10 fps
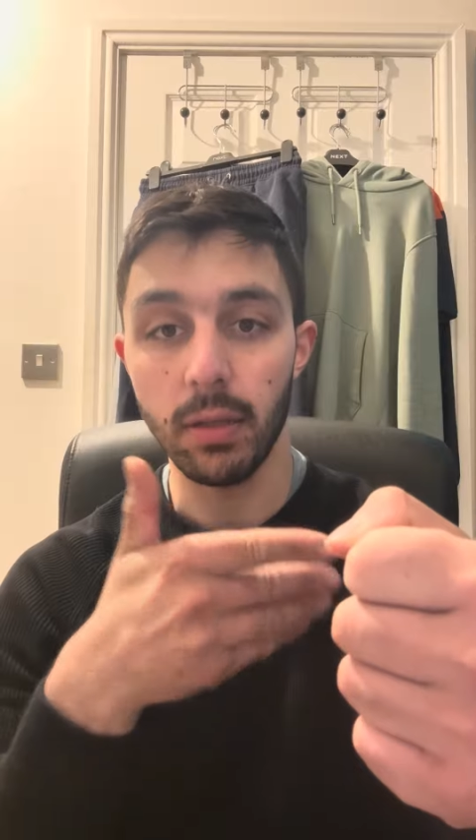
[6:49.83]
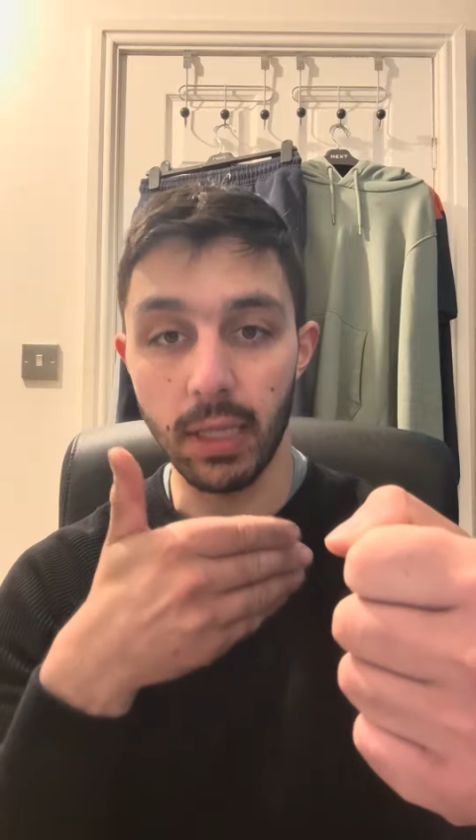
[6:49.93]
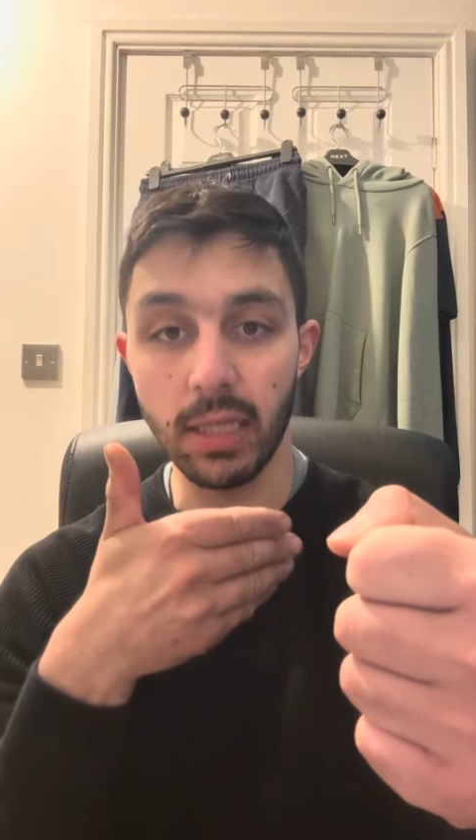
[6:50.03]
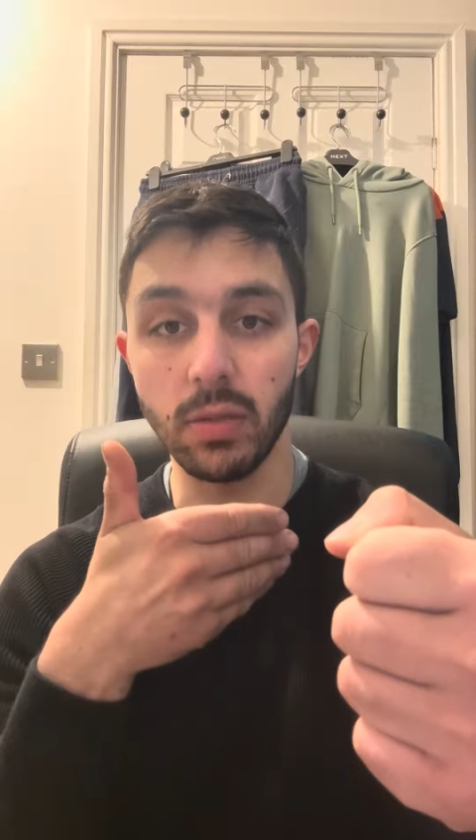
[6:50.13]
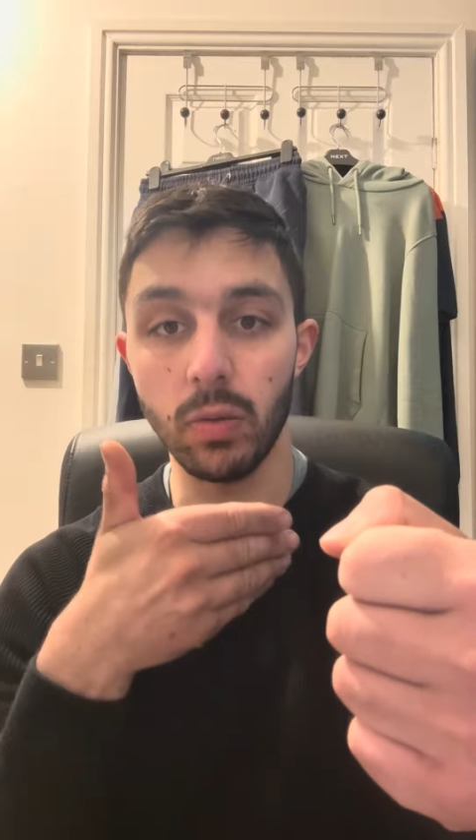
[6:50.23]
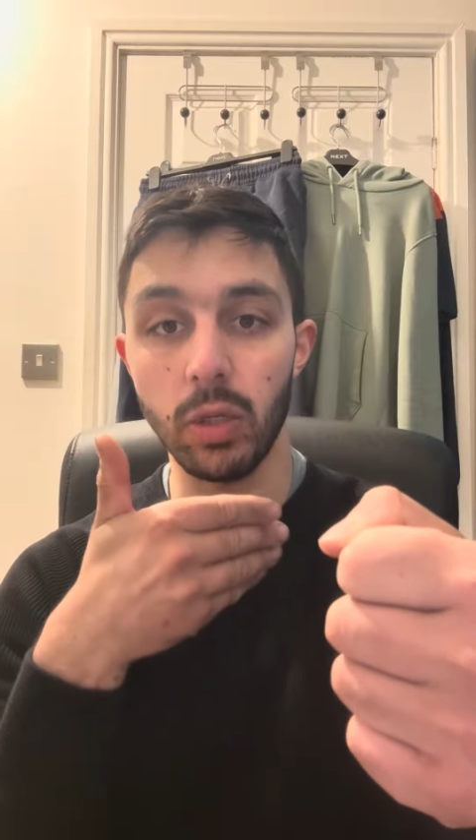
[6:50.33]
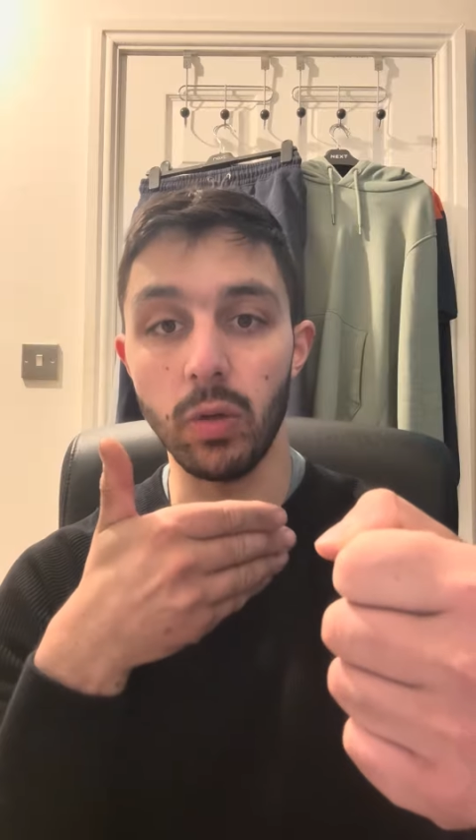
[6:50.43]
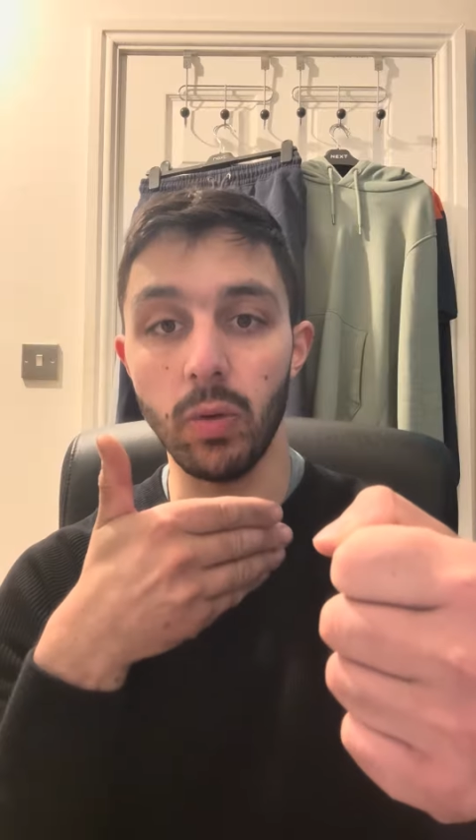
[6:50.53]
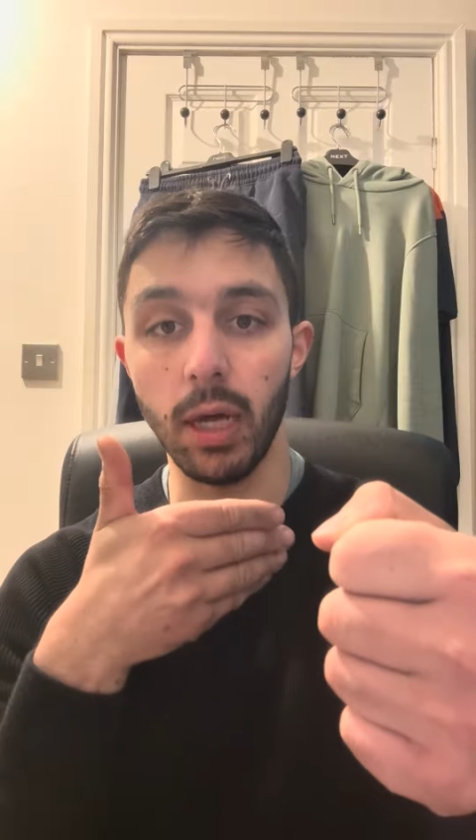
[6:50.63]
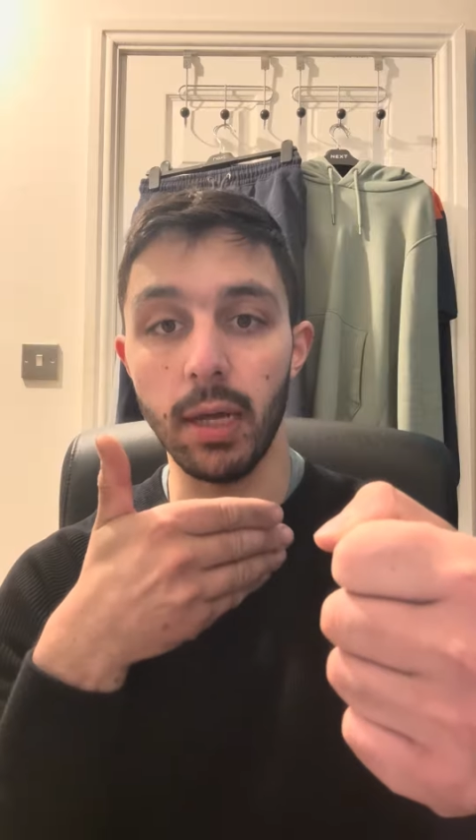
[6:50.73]
That's who
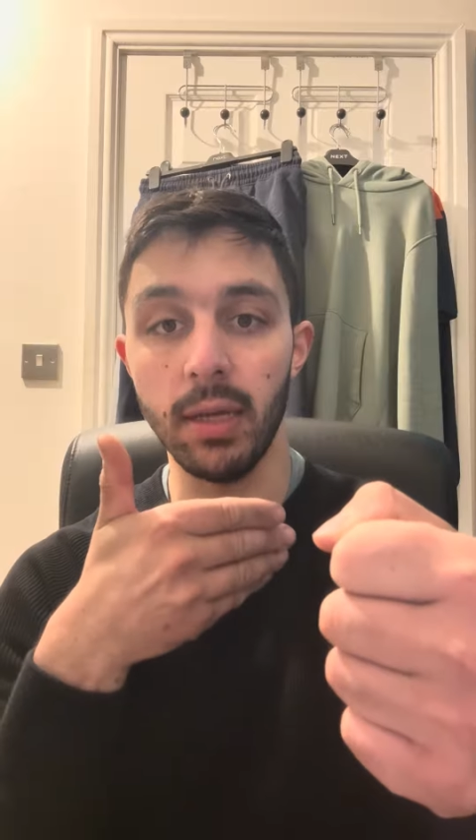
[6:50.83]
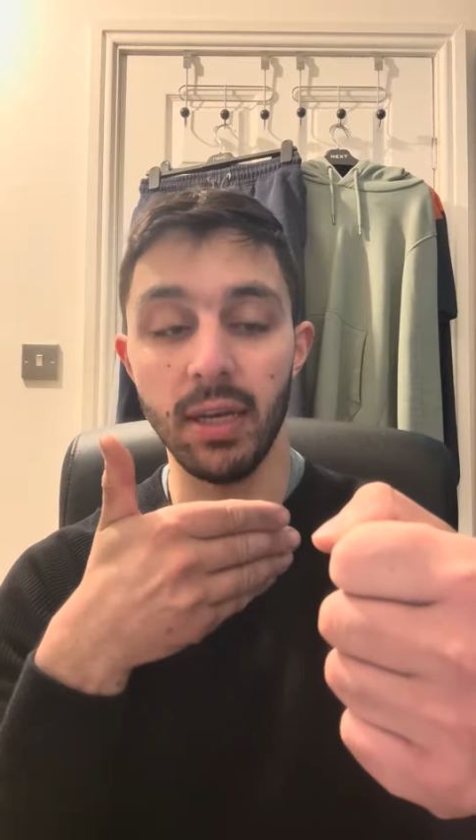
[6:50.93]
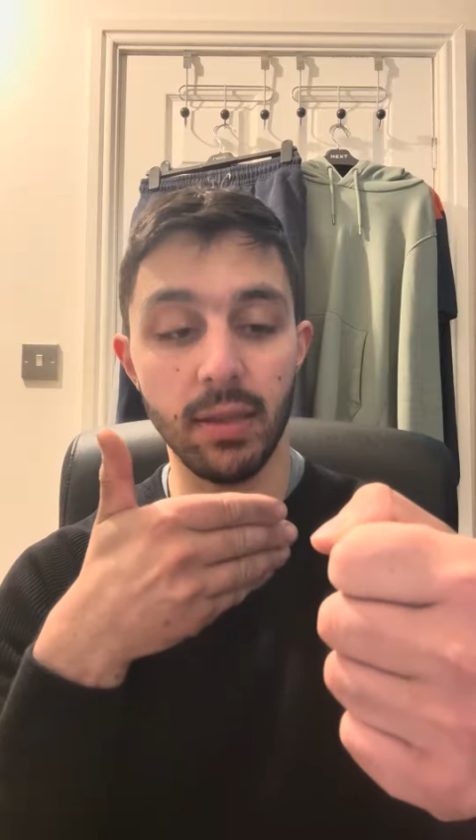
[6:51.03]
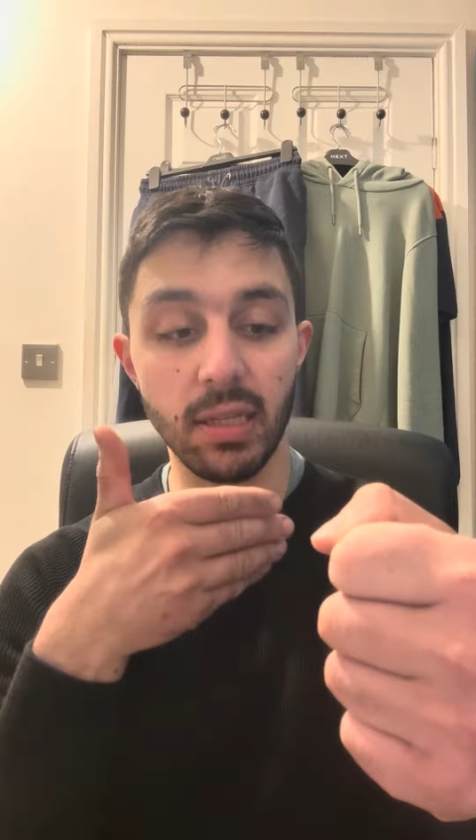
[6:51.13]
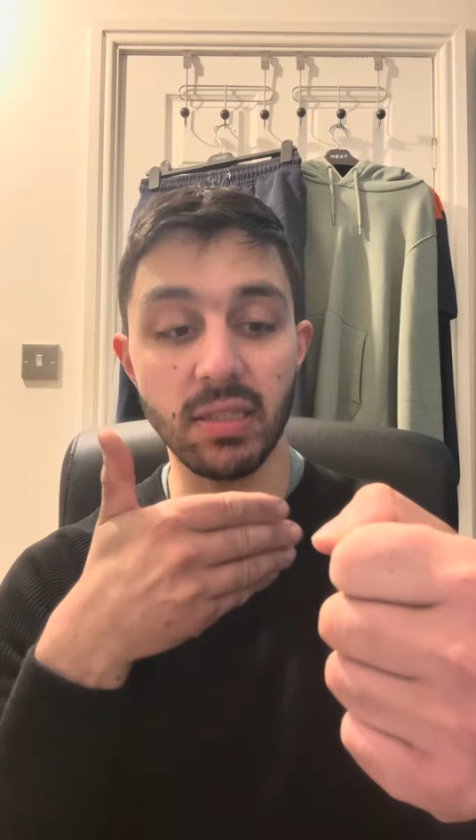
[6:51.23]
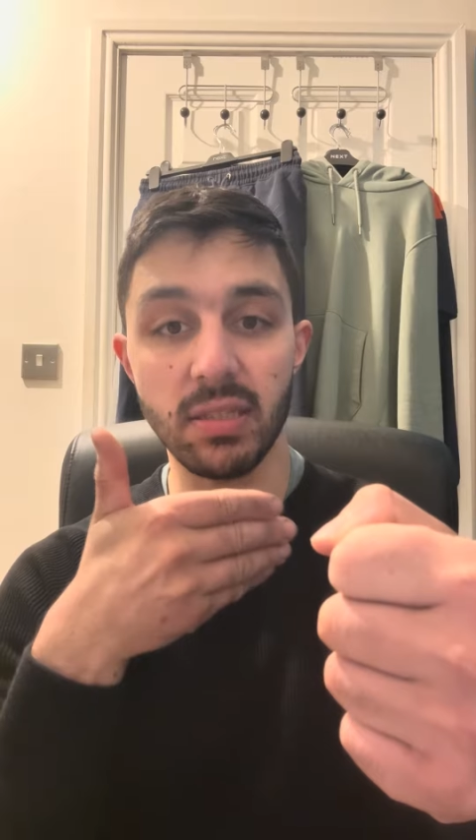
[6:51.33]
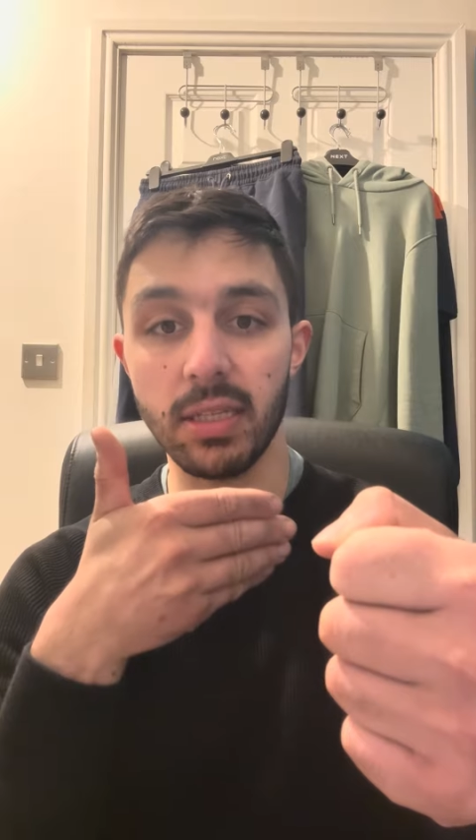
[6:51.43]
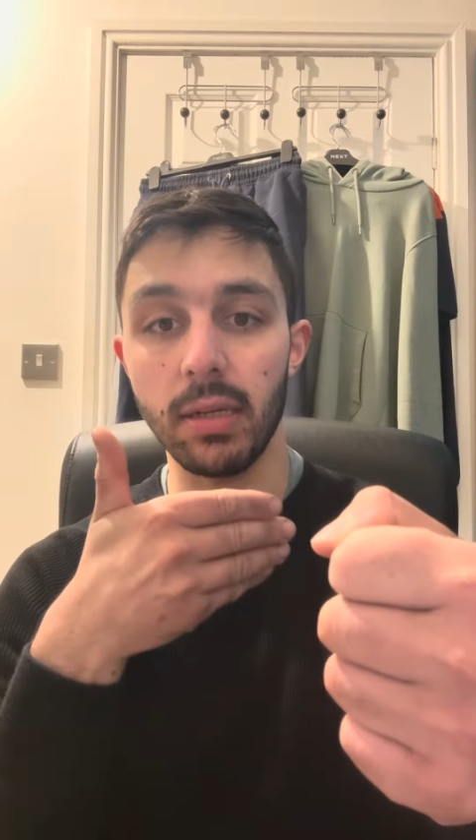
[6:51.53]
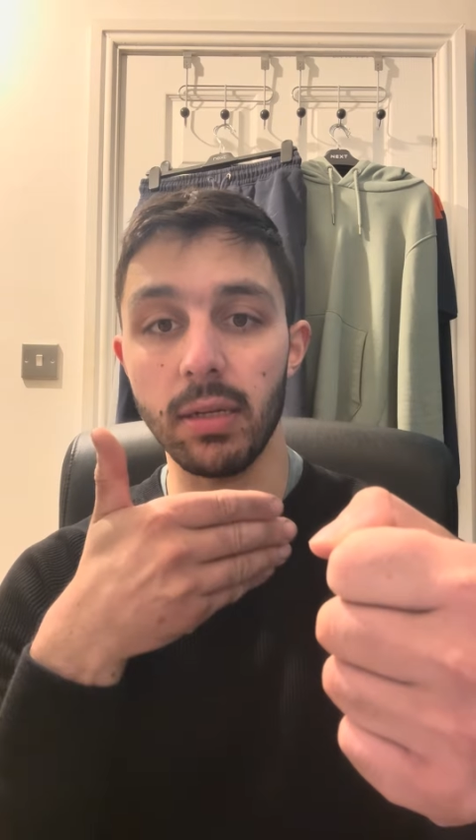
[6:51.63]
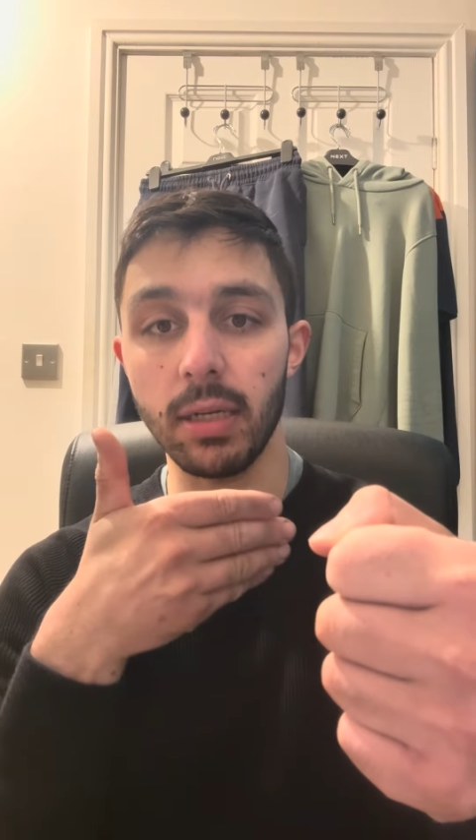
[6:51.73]
you are. The
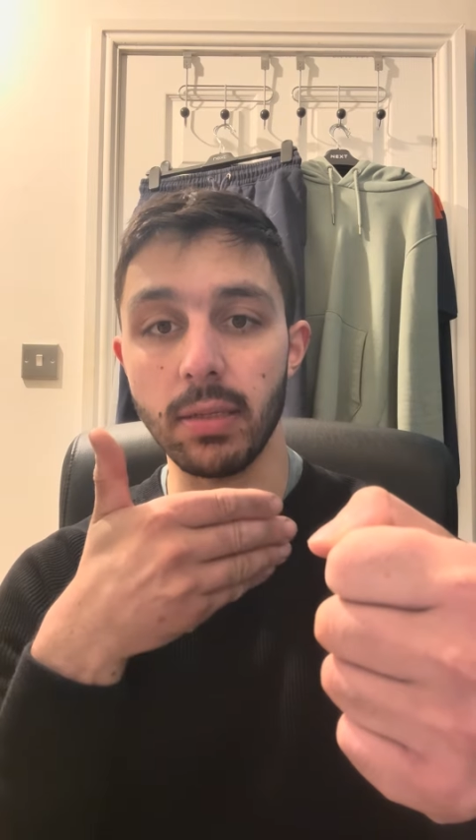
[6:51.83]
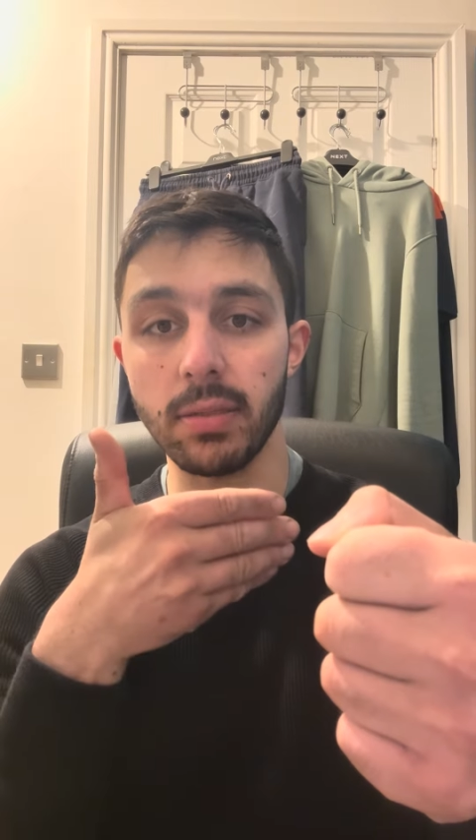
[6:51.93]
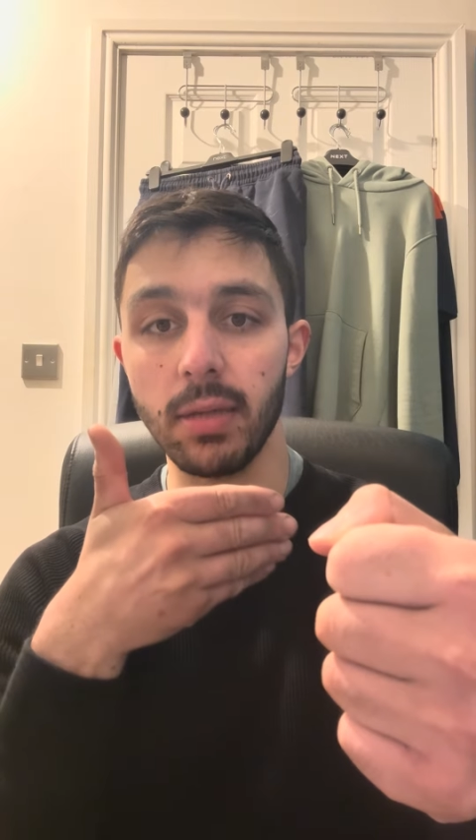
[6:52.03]
stillness